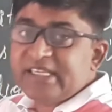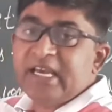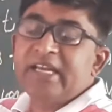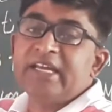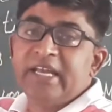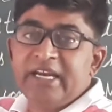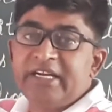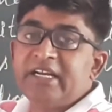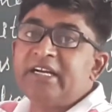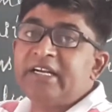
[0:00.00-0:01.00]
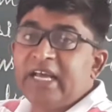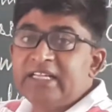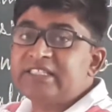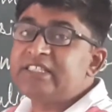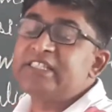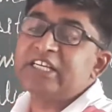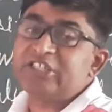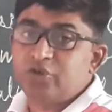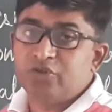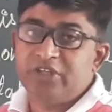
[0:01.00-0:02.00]
a narrator tells in the
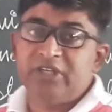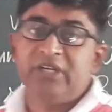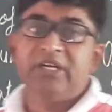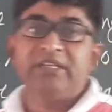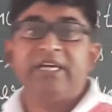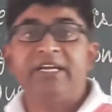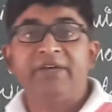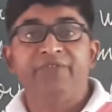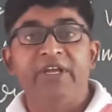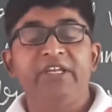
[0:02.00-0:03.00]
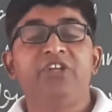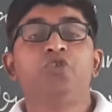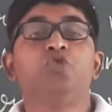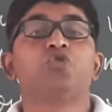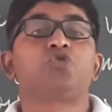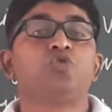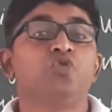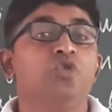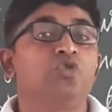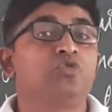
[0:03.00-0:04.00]
story, that when he used to
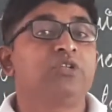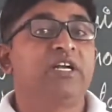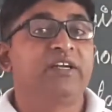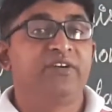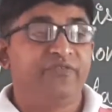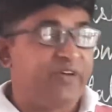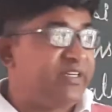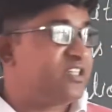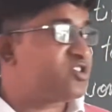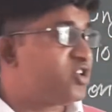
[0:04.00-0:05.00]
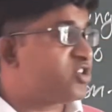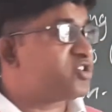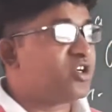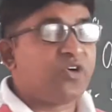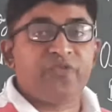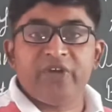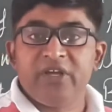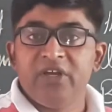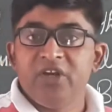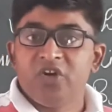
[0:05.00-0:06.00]
go to the various sorts of a
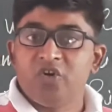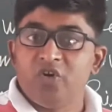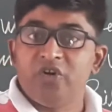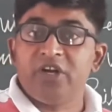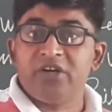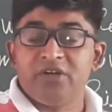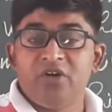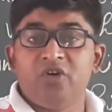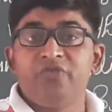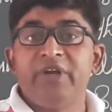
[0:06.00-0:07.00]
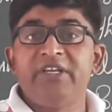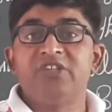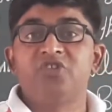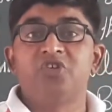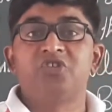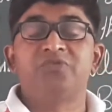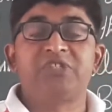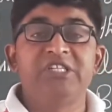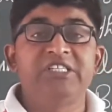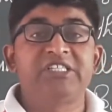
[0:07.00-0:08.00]
corner or various sorts of
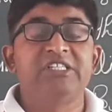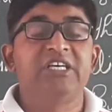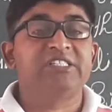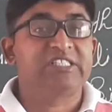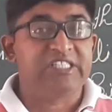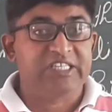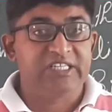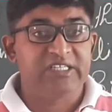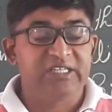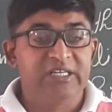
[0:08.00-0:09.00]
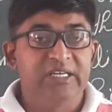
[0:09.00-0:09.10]
streets in the city,